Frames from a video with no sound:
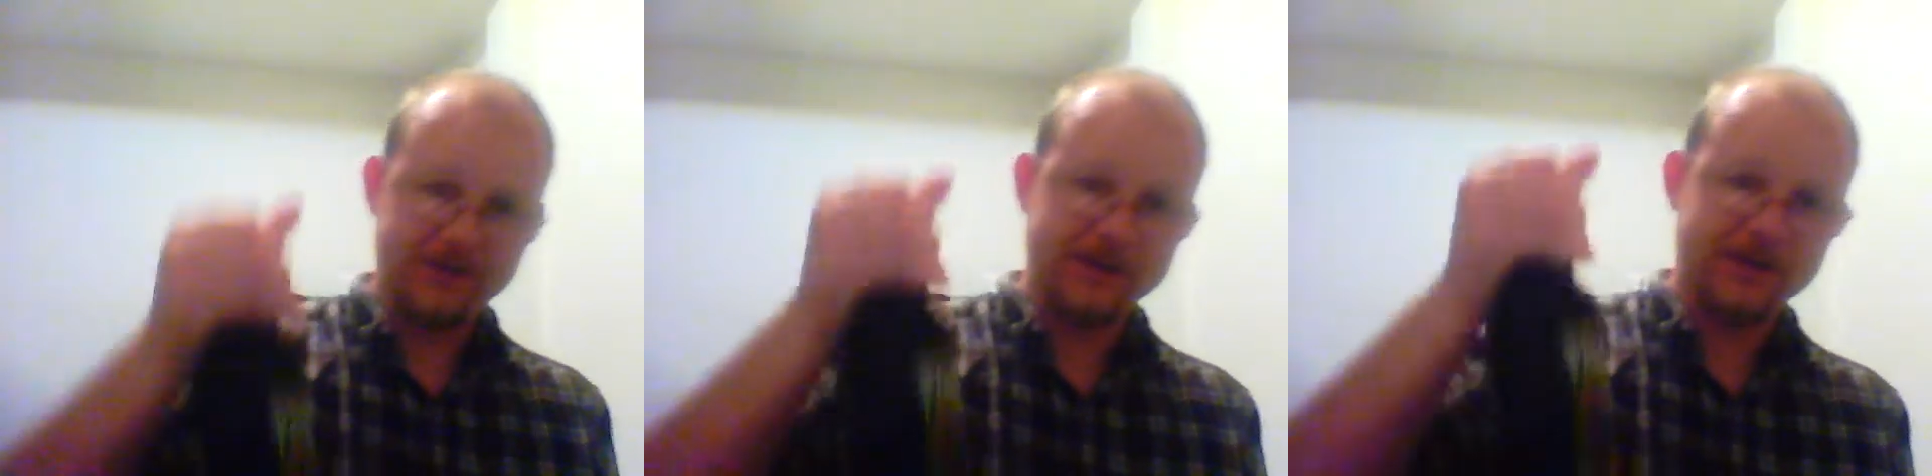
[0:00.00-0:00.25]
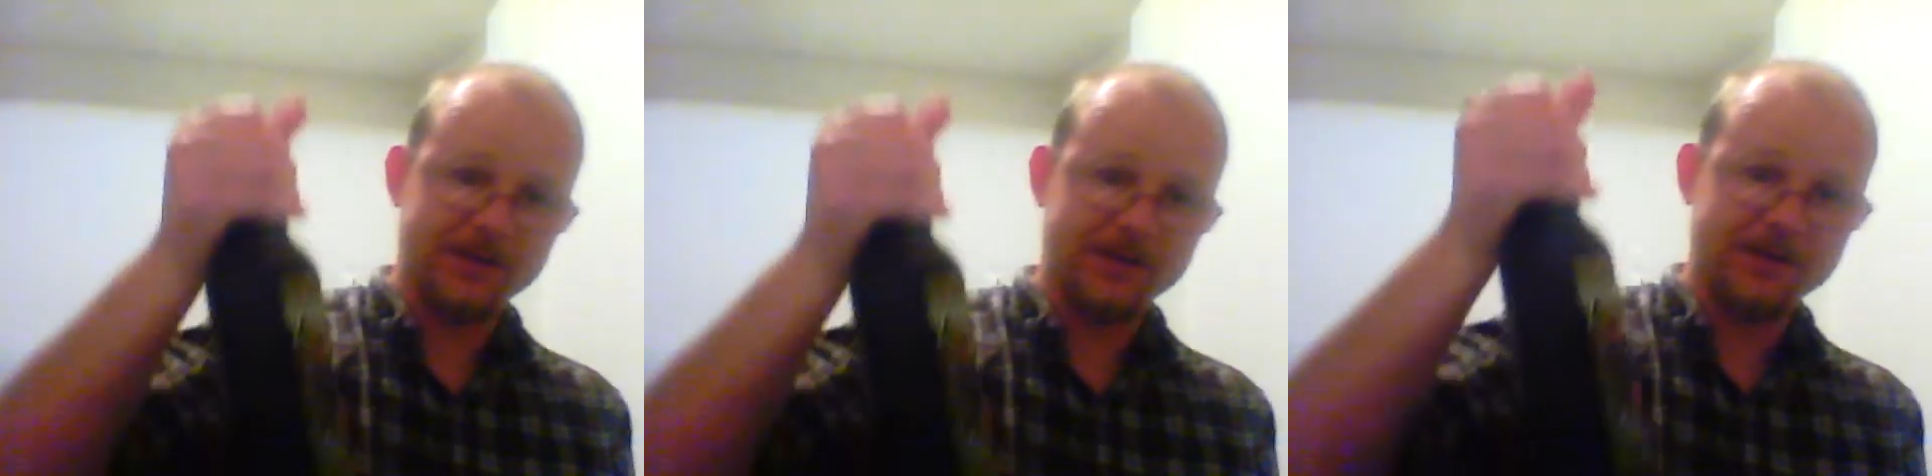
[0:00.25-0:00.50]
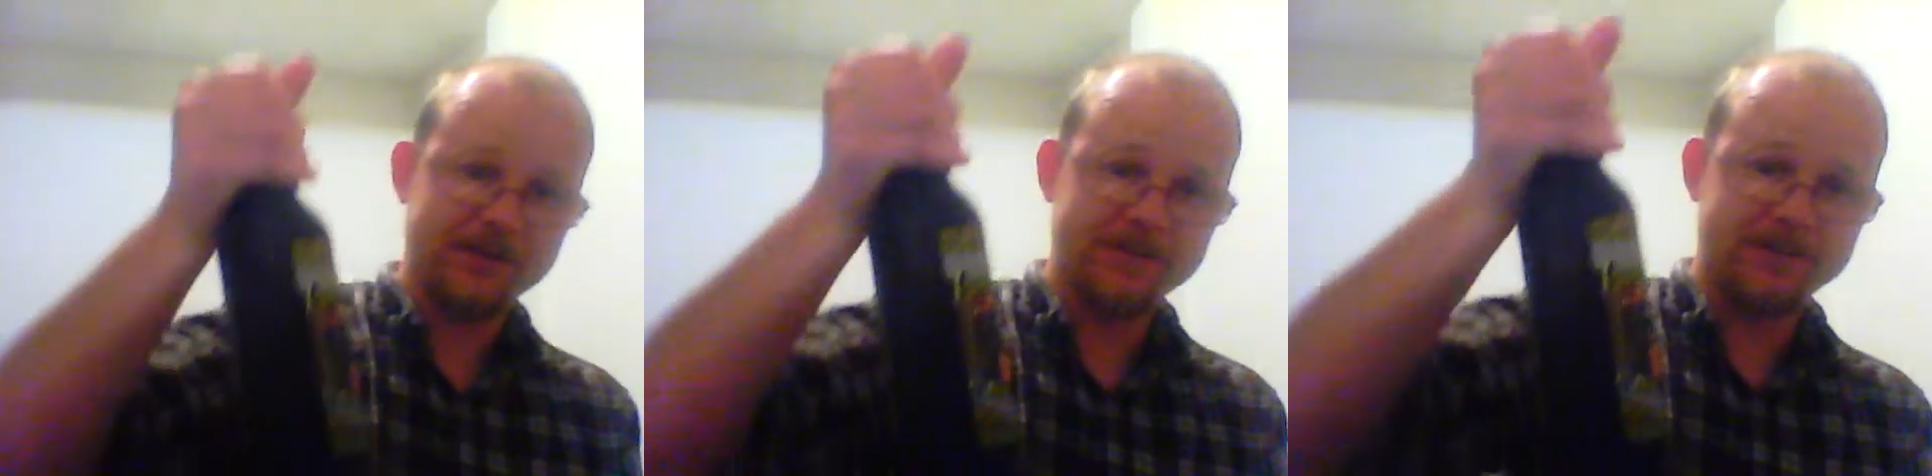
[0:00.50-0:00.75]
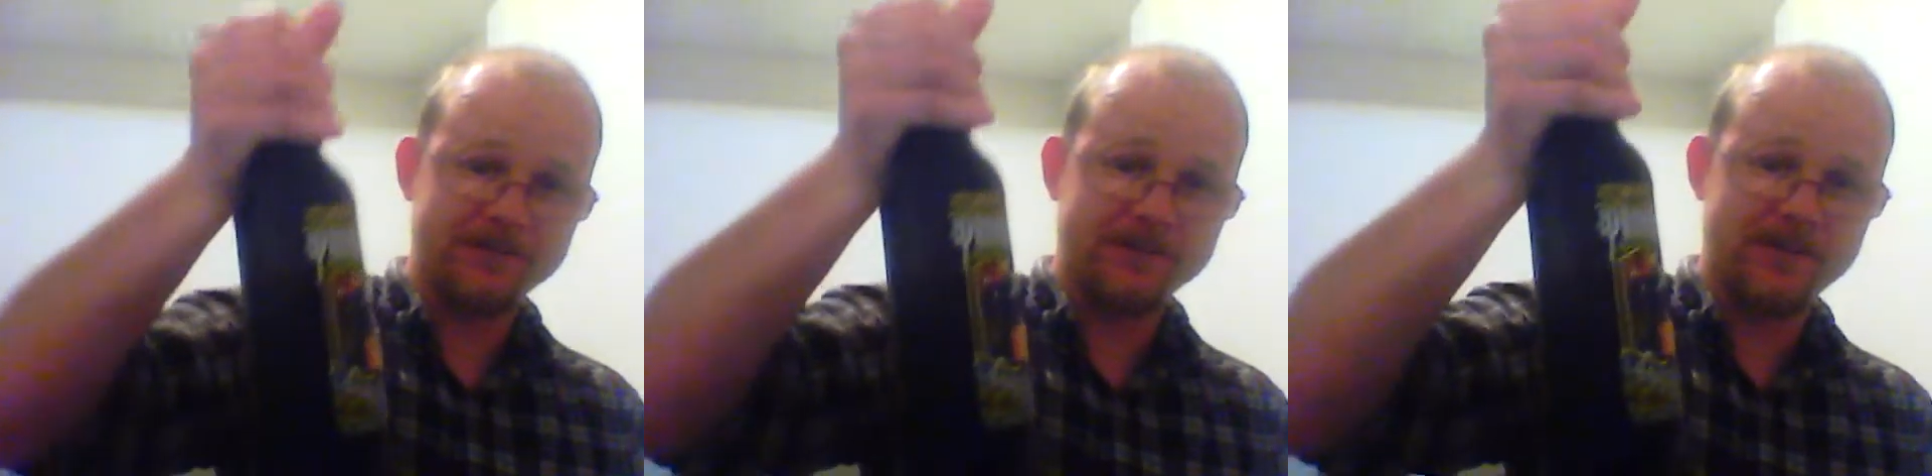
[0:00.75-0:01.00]
here,
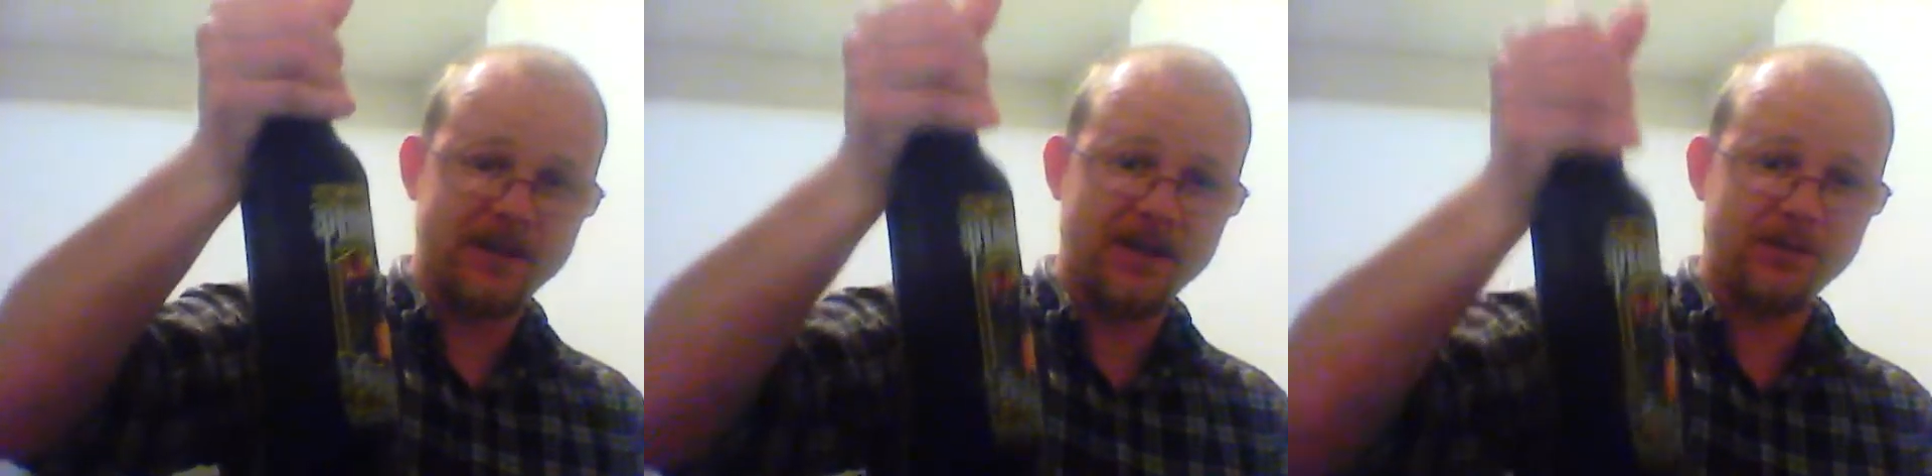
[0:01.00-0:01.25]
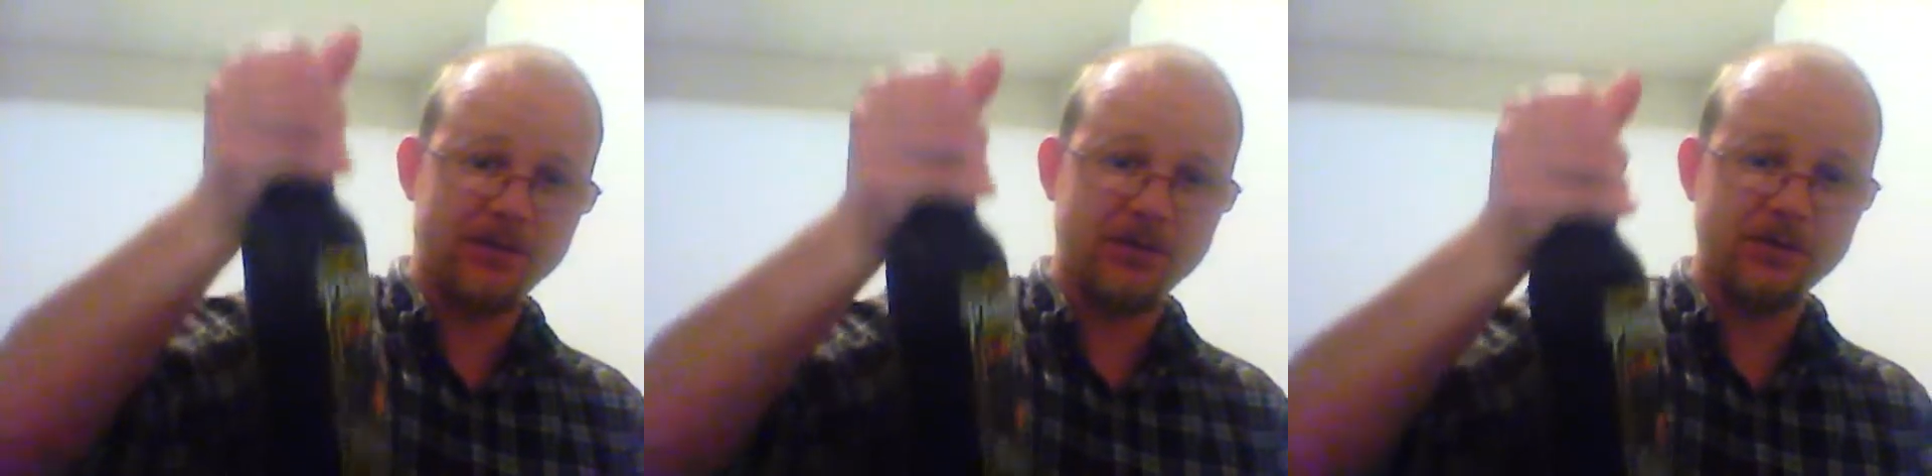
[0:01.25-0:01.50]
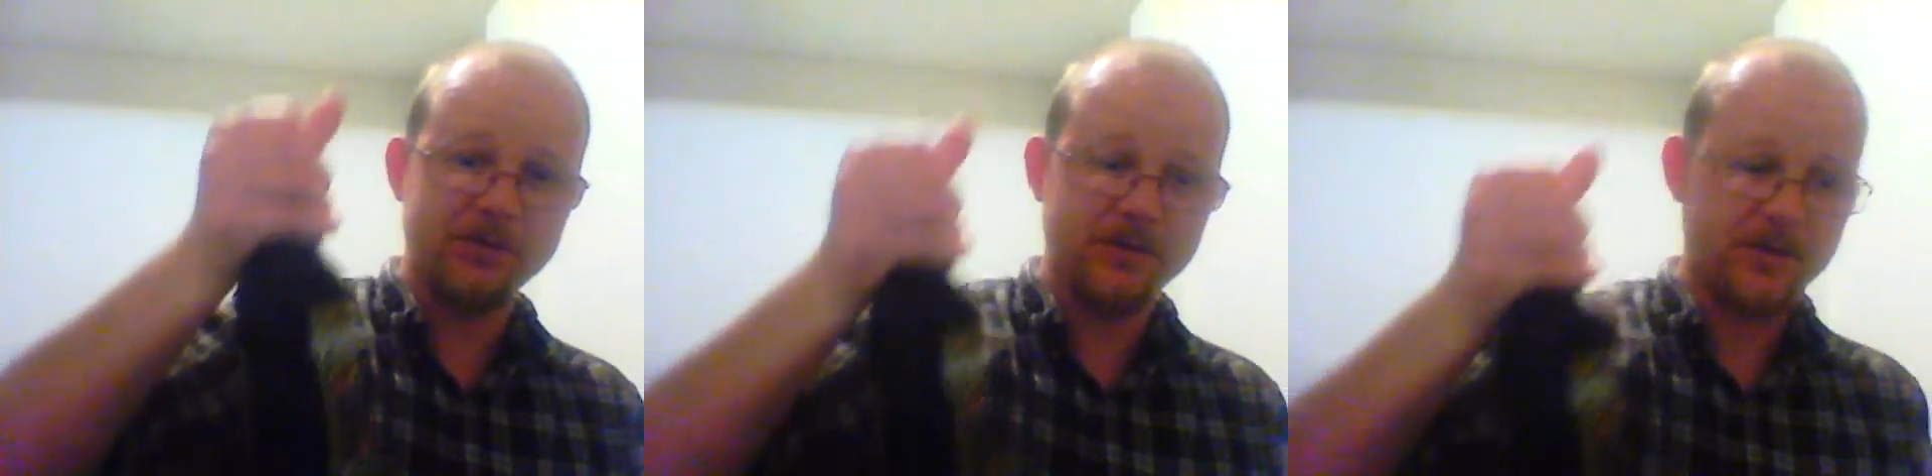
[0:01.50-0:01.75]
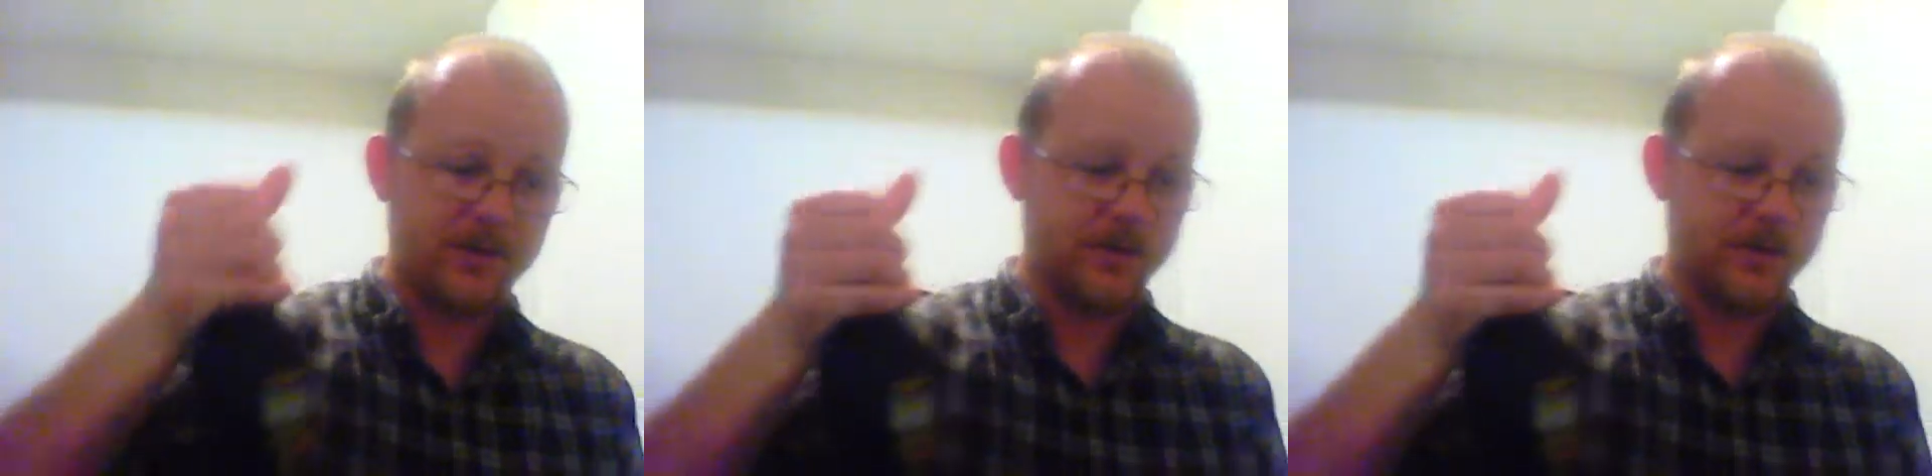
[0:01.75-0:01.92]
and we're doing